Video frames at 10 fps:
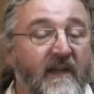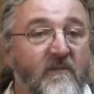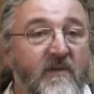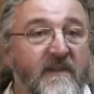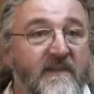
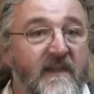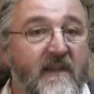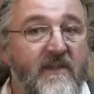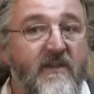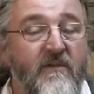and we could see
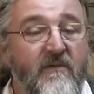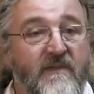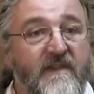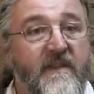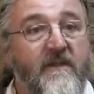a
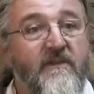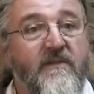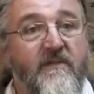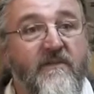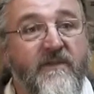huge skills
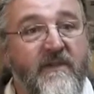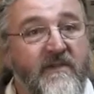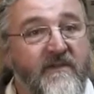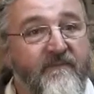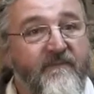
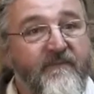shortage,